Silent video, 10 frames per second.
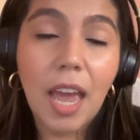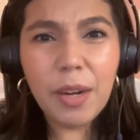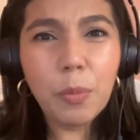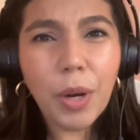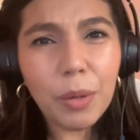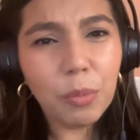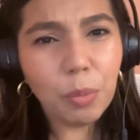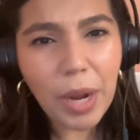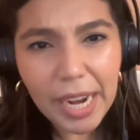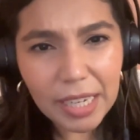In what
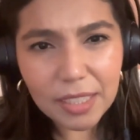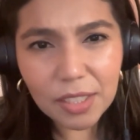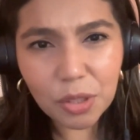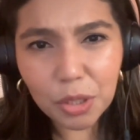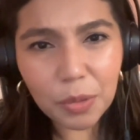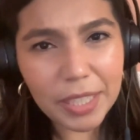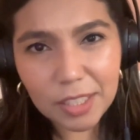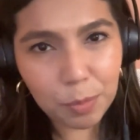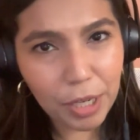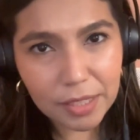ways do you
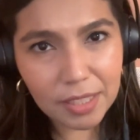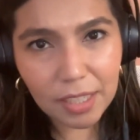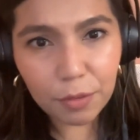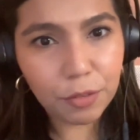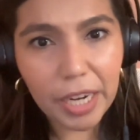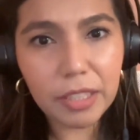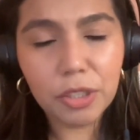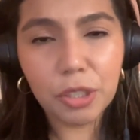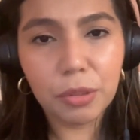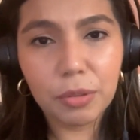express
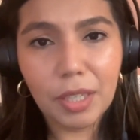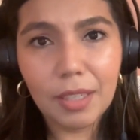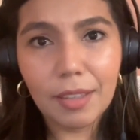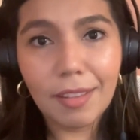self-gratitude?